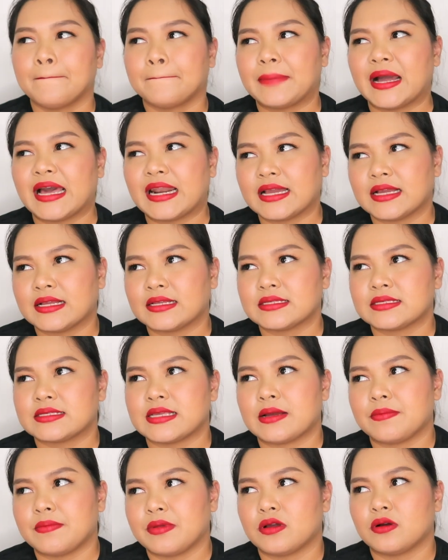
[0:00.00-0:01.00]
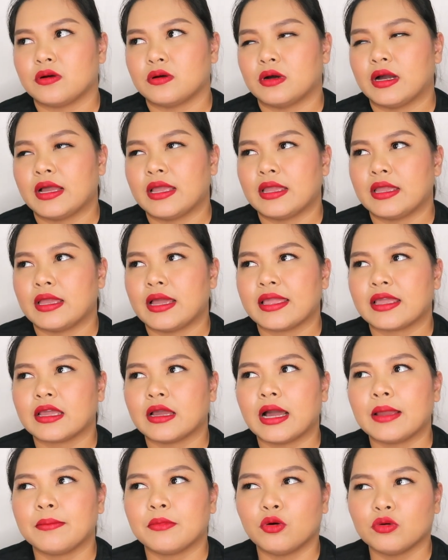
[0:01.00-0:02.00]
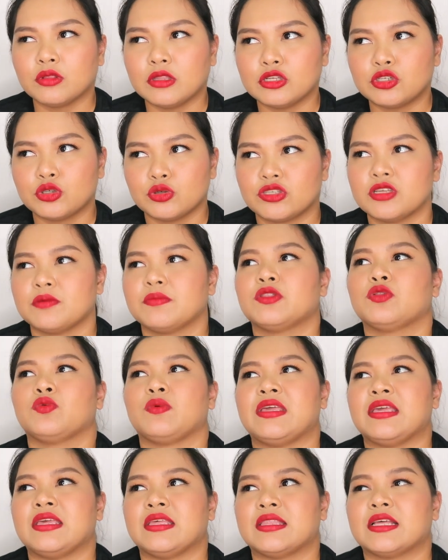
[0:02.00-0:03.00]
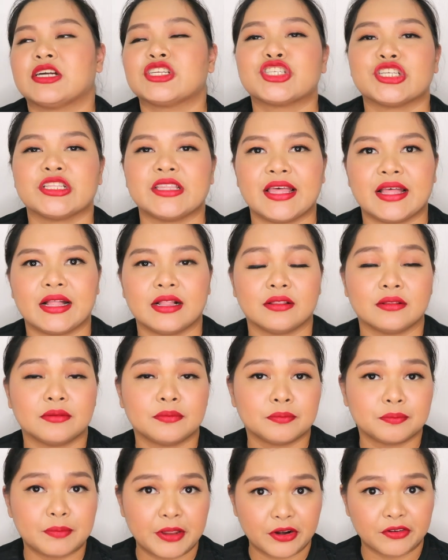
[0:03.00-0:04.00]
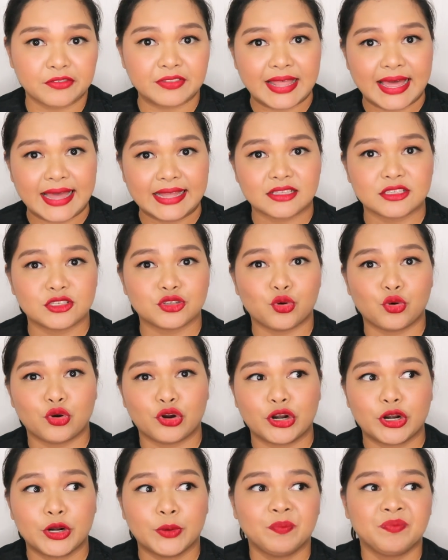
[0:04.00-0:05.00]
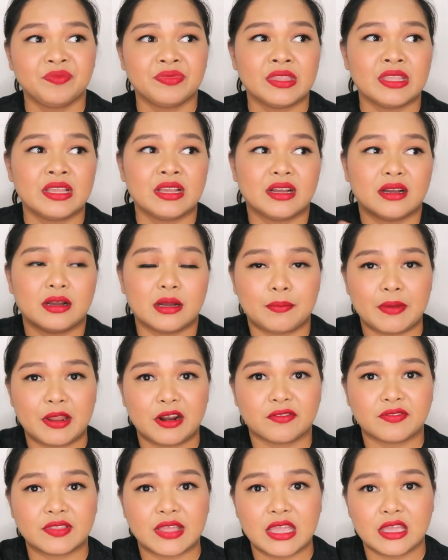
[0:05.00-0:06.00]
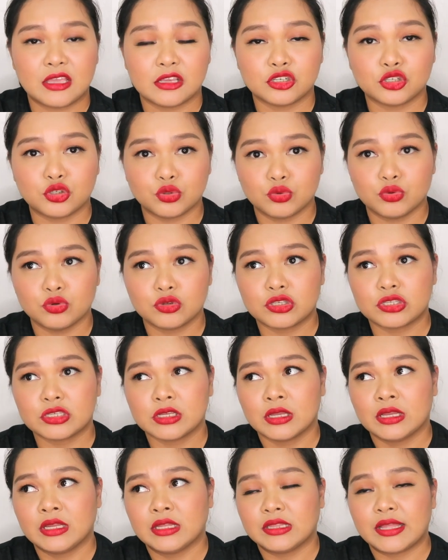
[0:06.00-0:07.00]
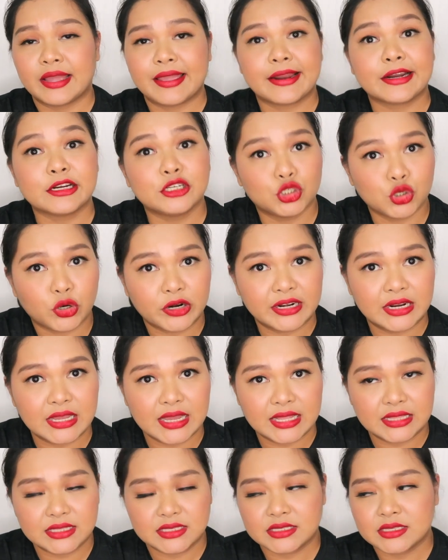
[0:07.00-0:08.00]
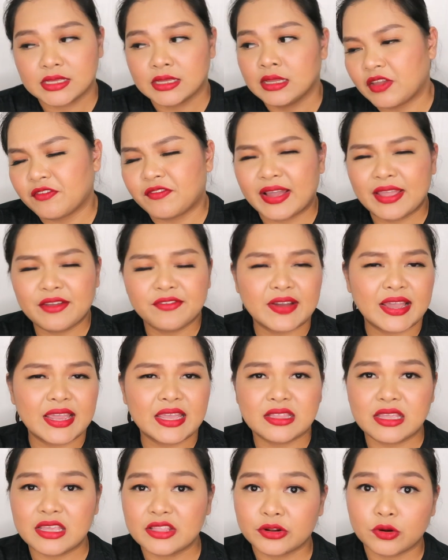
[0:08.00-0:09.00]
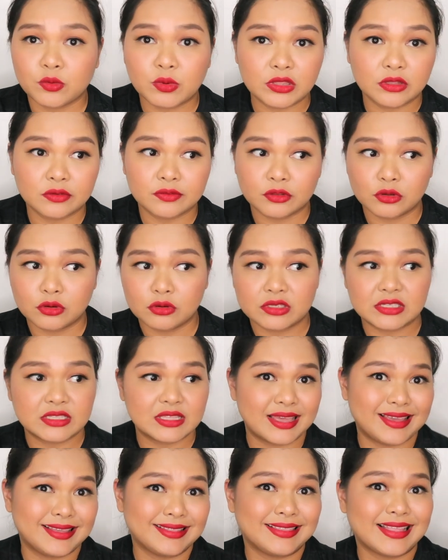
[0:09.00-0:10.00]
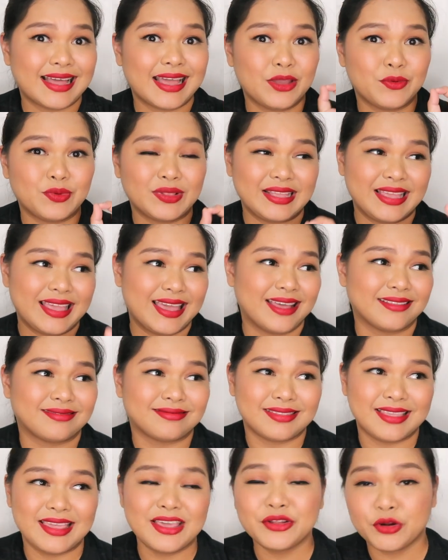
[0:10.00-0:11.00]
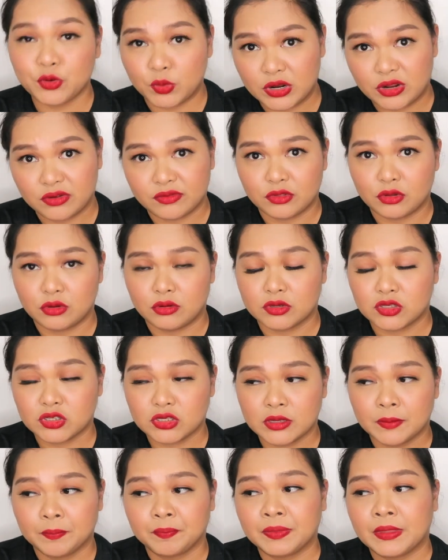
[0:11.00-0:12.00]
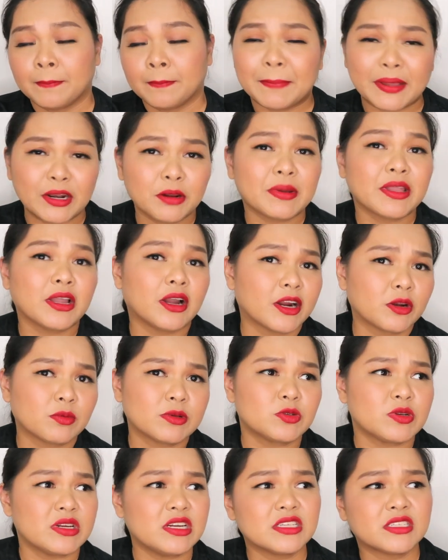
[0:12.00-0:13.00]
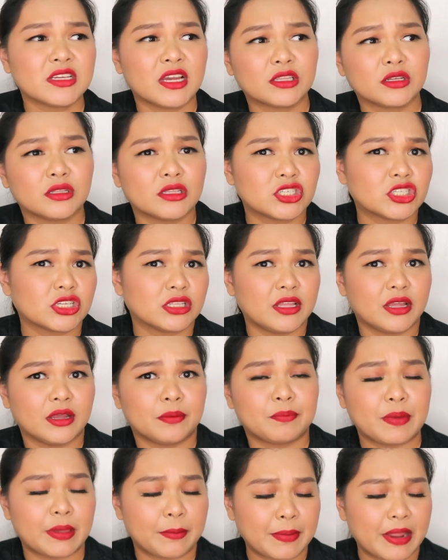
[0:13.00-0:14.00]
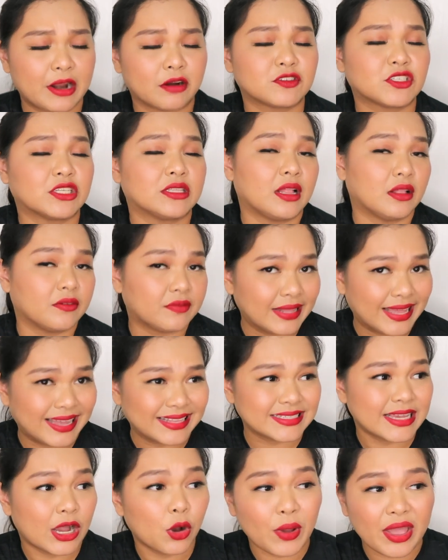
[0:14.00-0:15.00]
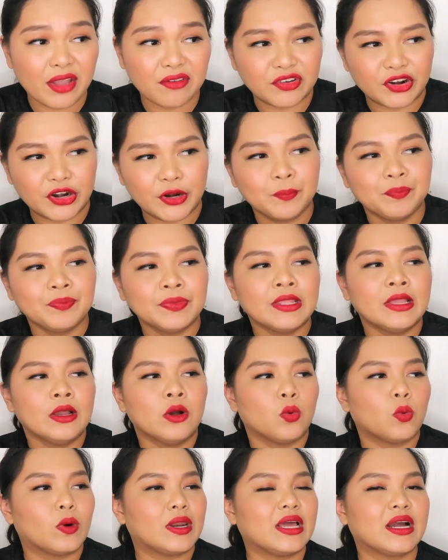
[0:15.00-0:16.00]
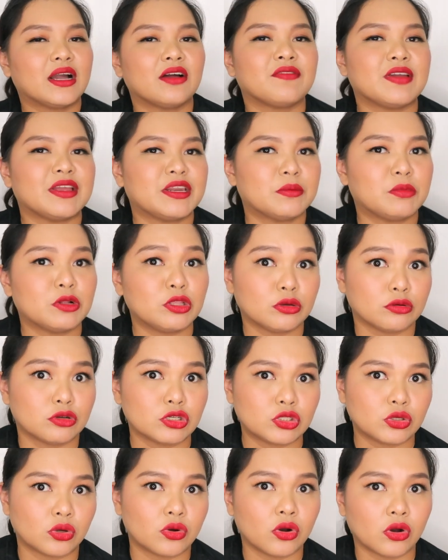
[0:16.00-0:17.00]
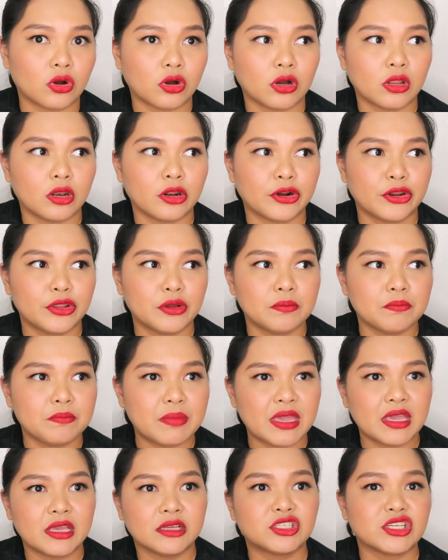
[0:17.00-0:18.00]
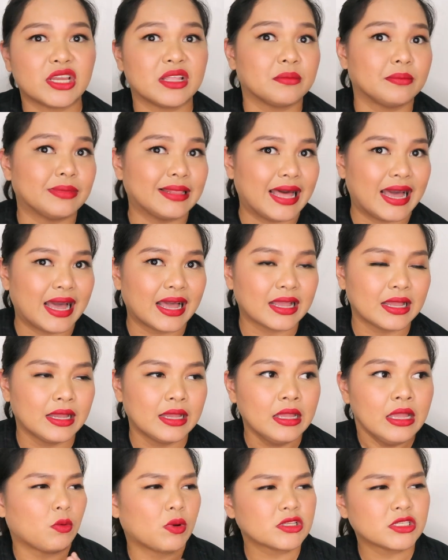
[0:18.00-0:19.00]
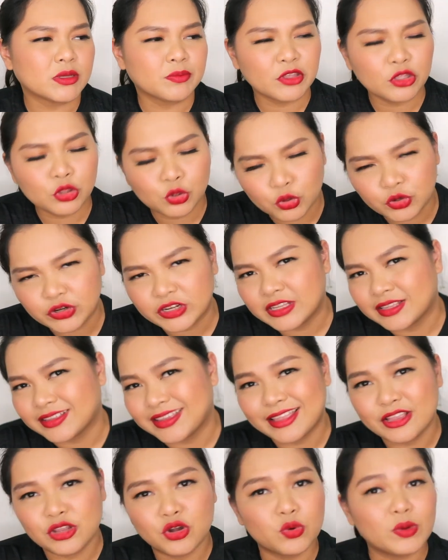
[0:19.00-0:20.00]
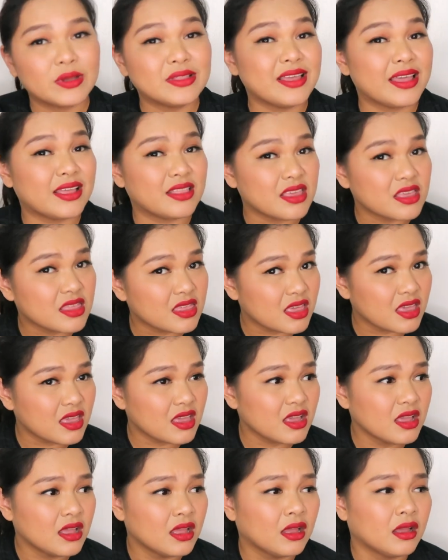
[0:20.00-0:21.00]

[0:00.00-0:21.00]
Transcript: Parang sabi ko, I'm only choosing between a Chanel pair flats or a pair of Nike shoes na Air Jordans. If I find either one of those, then I will get either one of those. Pero my heart was really set on a pair of Chanel flats. However, walang available na gusto kong color, yung beige and black. I want something neutral that can go with anything.